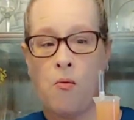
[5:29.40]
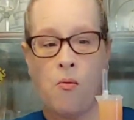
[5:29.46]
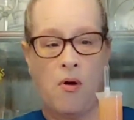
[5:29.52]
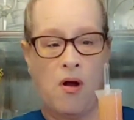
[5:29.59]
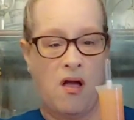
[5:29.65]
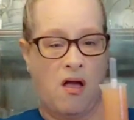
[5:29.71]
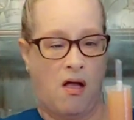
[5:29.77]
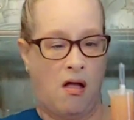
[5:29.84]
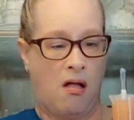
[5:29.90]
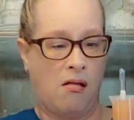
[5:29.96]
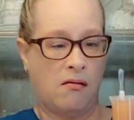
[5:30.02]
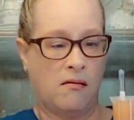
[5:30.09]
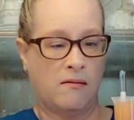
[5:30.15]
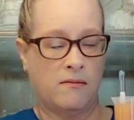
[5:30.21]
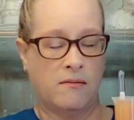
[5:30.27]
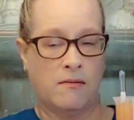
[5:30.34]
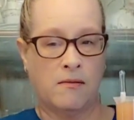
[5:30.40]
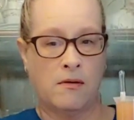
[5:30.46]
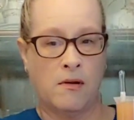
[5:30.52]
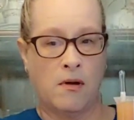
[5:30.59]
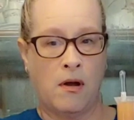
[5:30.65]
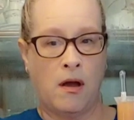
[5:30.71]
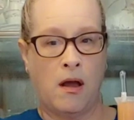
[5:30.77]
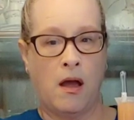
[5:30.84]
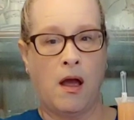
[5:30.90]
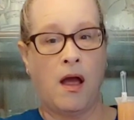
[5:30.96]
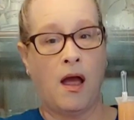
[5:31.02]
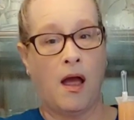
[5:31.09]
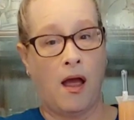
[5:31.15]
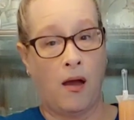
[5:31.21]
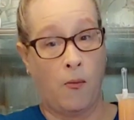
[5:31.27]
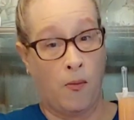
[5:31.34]
Well,
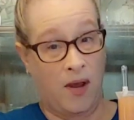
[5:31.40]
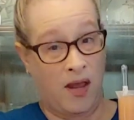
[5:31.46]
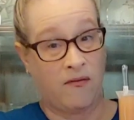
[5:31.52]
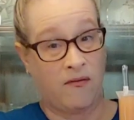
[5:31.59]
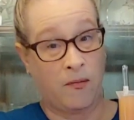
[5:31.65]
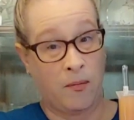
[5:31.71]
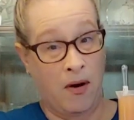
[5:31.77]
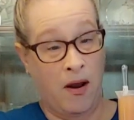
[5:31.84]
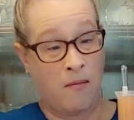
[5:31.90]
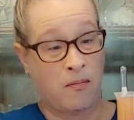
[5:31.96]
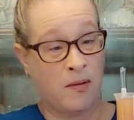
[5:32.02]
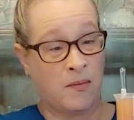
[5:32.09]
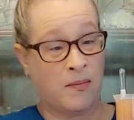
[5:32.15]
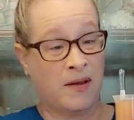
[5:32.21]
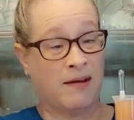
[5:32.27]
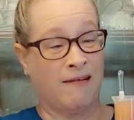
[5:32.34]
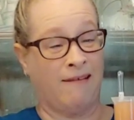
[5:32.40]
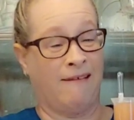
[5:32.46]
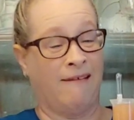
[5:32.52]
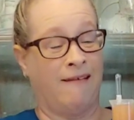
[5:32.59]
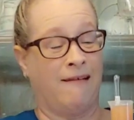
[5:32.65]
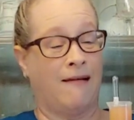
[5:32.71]
we have a problem here.